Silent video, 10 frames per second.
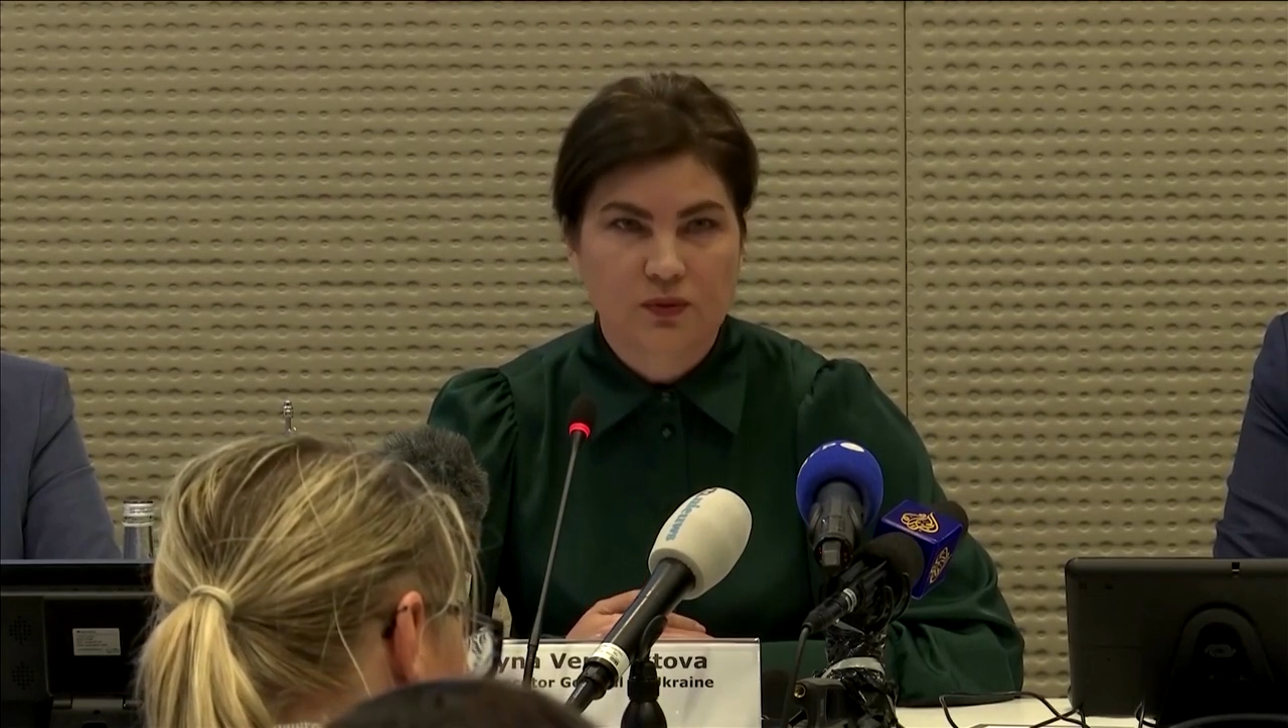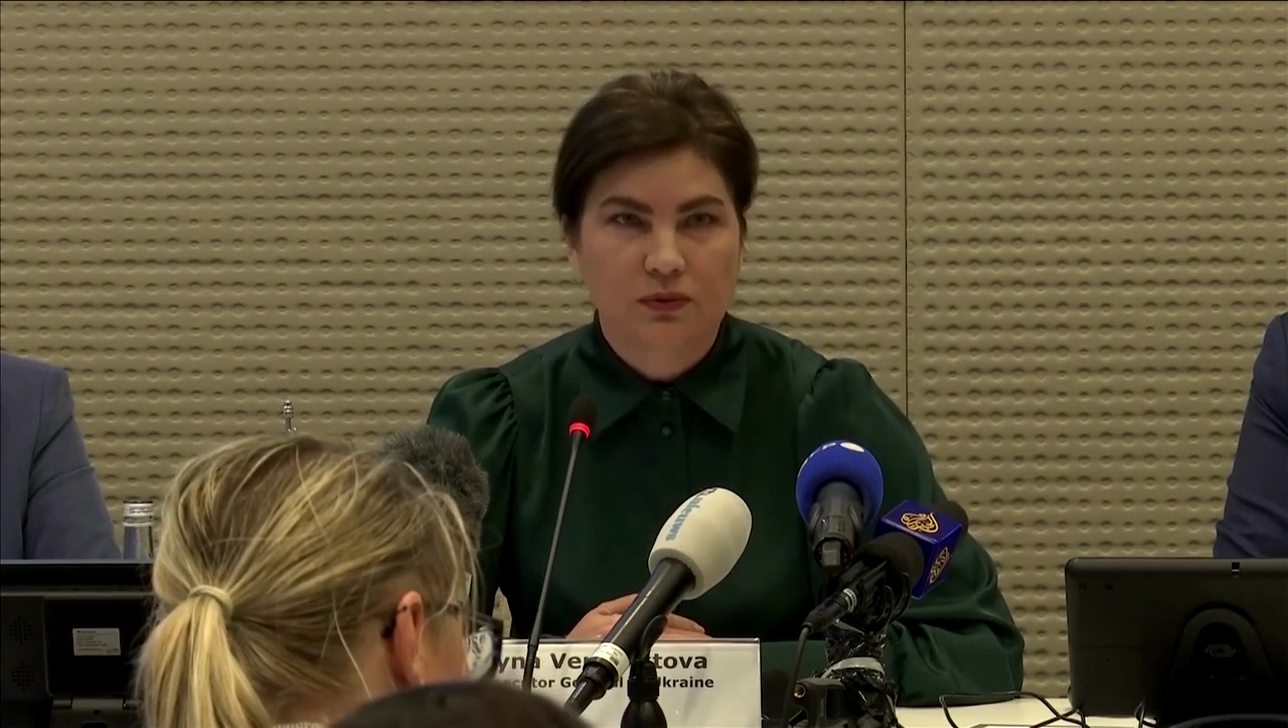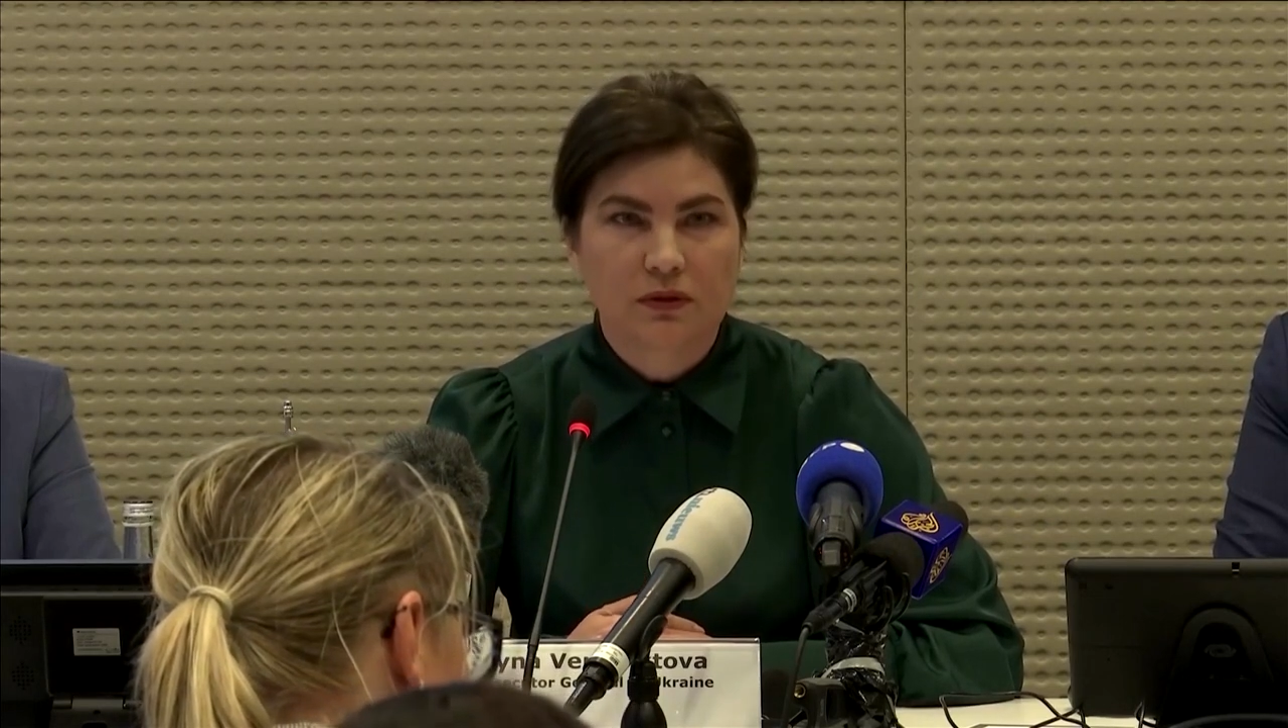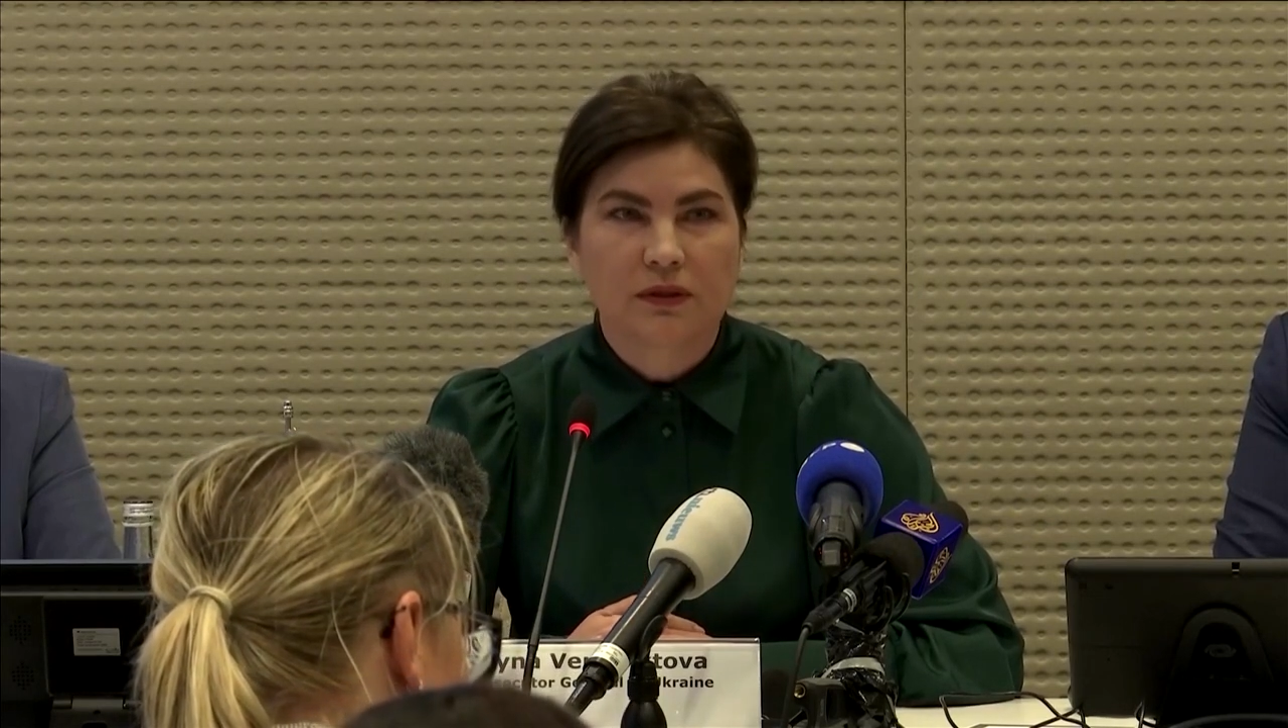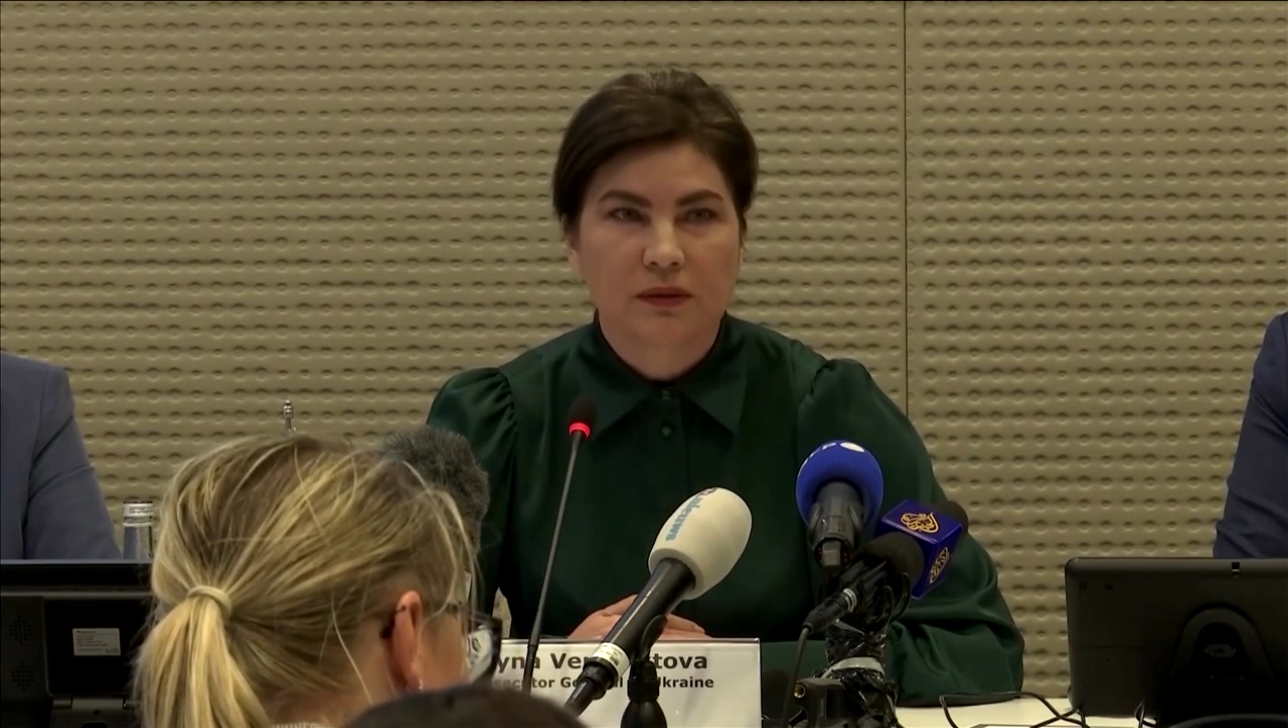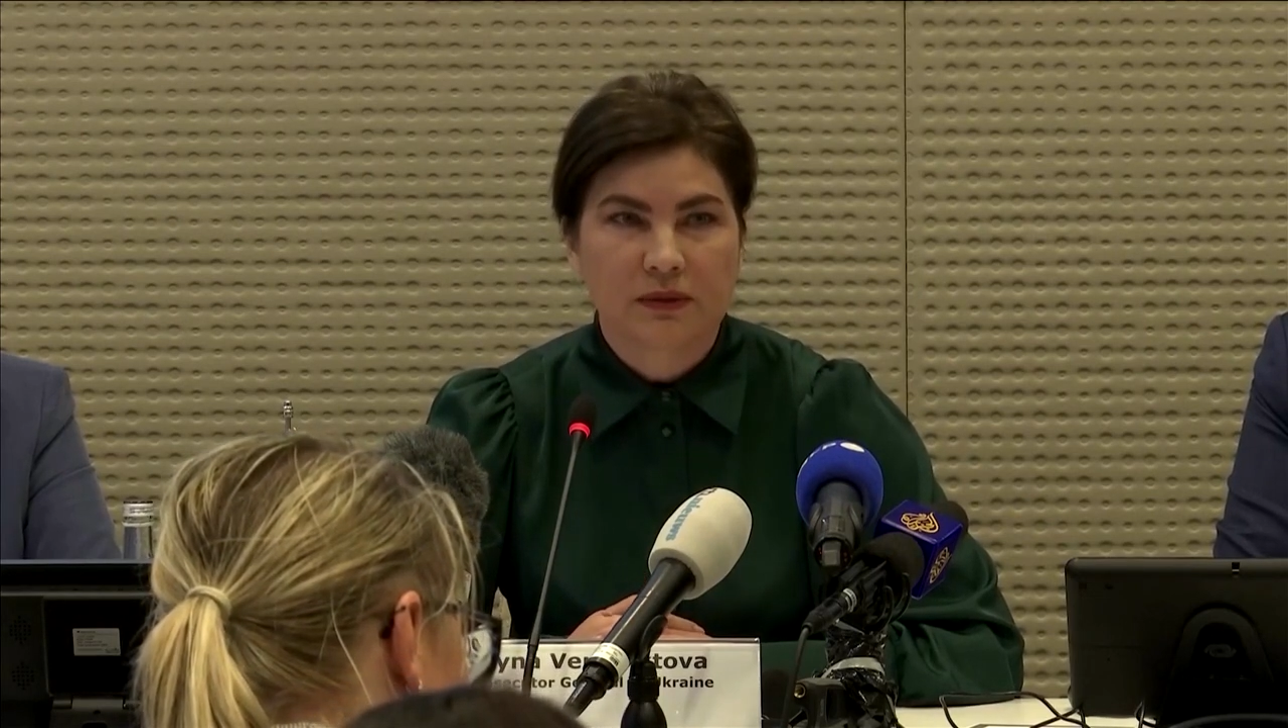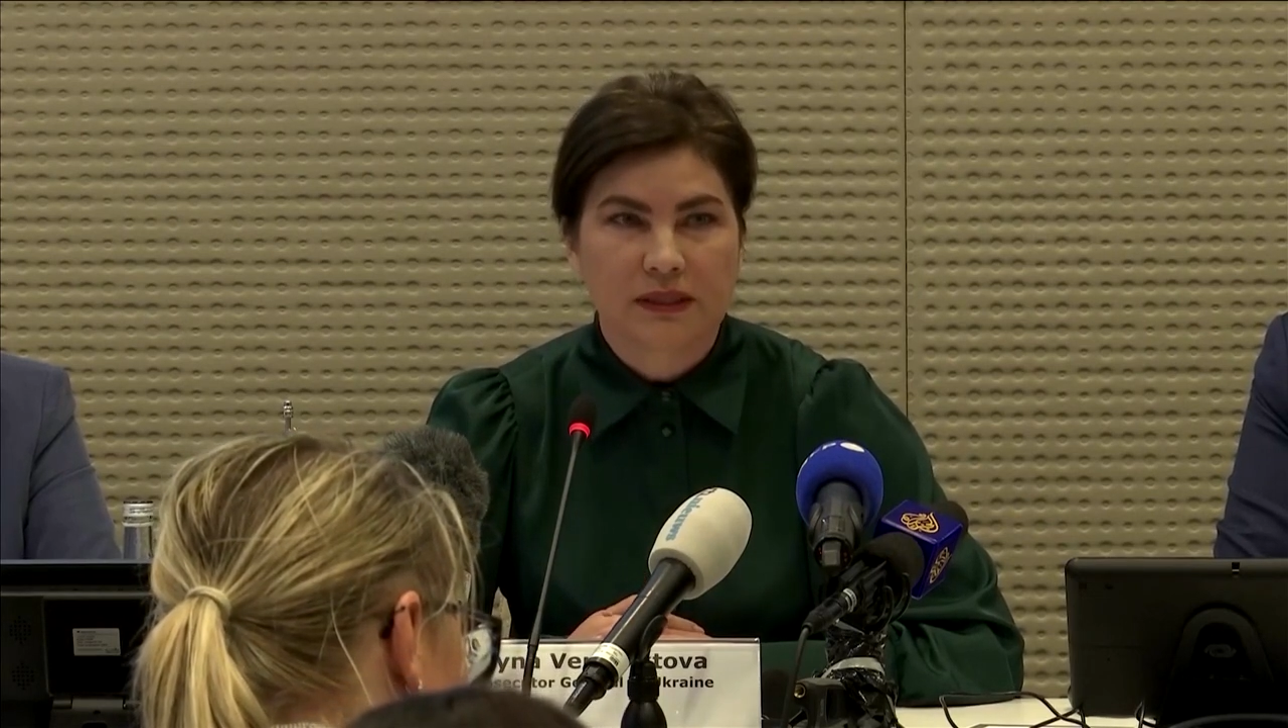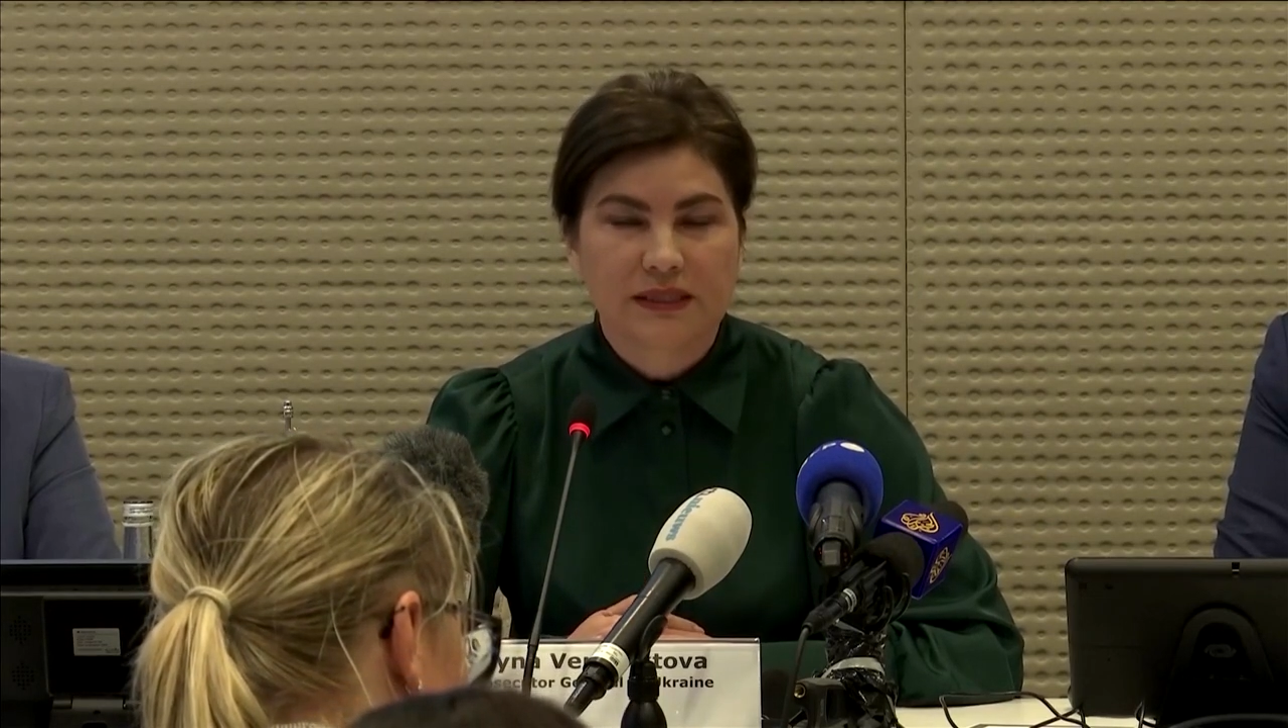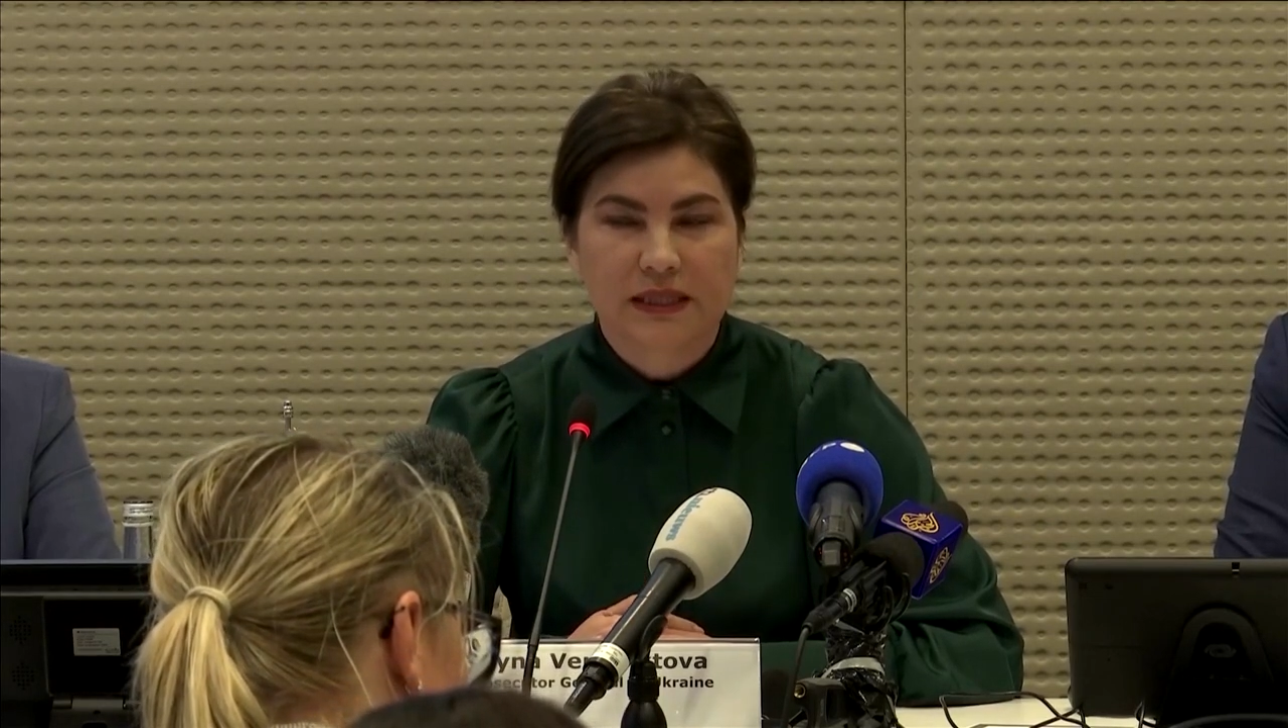war criminals